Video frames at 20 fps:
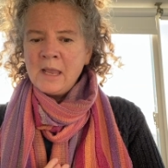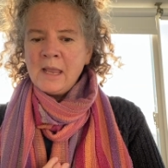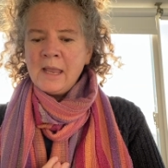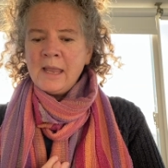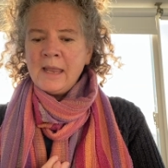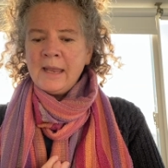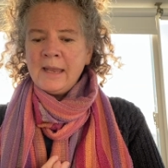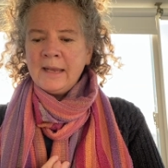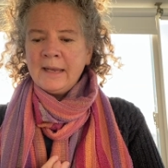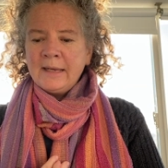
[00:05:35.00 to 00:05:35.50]

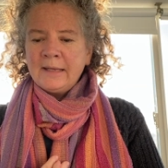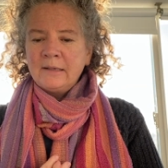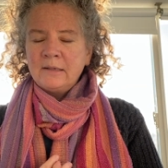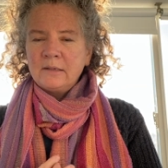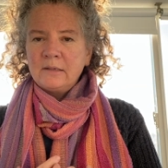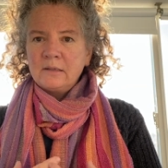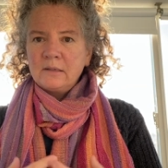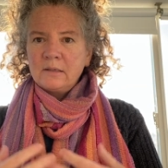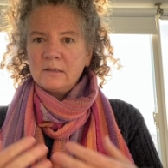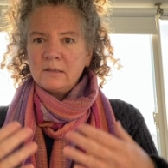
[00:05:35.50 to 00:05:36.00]

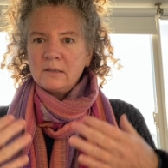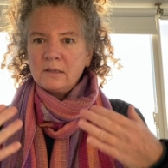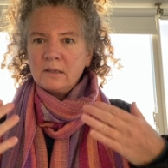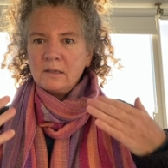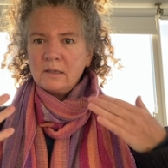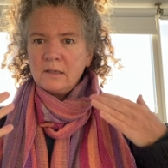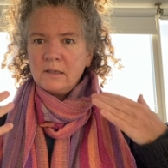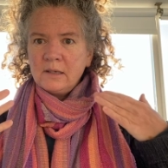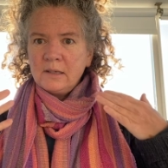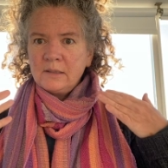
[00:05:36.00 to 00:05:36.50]
And
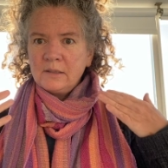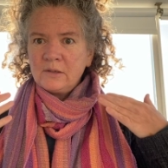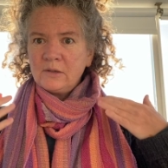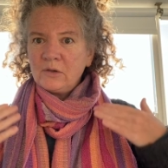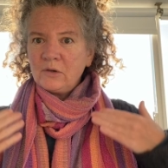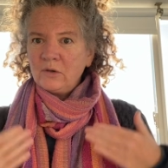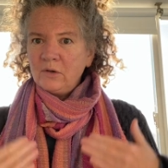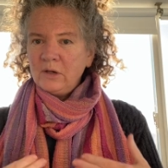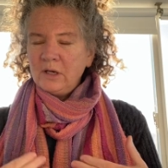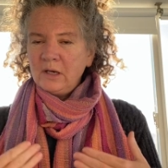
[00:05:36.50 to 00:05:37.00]
it's
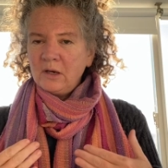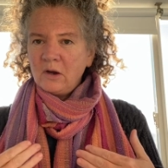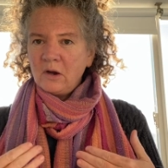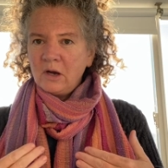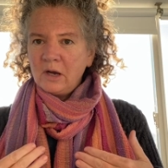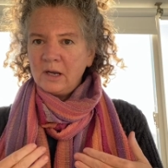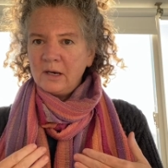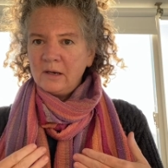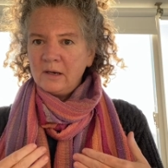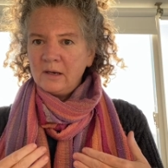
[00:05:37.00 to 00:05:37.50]
turning
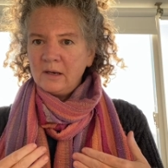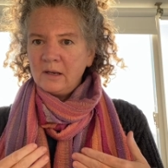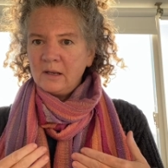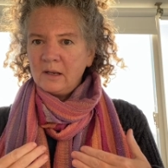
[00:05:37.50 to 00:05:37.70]
on